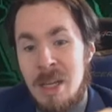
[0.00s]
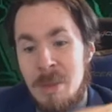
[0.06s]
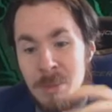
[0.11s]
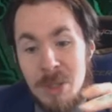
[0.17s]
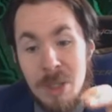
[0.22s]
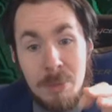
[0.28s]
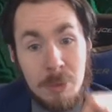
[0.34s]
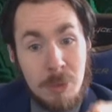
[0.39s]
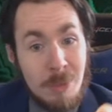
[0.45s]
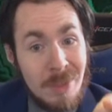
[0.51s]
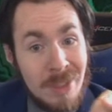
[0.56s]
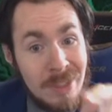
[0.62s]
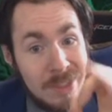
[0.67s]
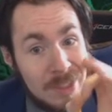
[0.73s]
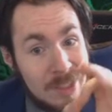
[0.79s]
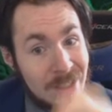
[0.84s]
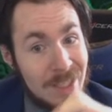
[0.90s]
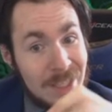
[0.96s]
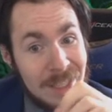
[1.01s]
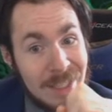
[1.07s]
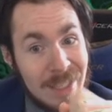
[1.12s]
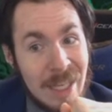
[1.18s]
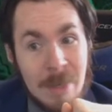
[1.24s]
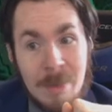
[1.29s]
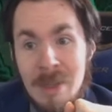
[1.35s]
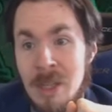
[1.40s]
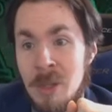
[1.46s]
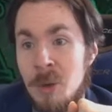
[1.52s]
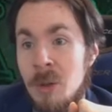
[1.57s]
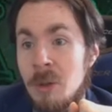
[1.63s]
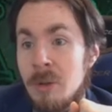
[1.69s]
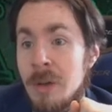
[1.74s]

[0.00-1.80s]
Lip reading: but the permanents gotta be low to the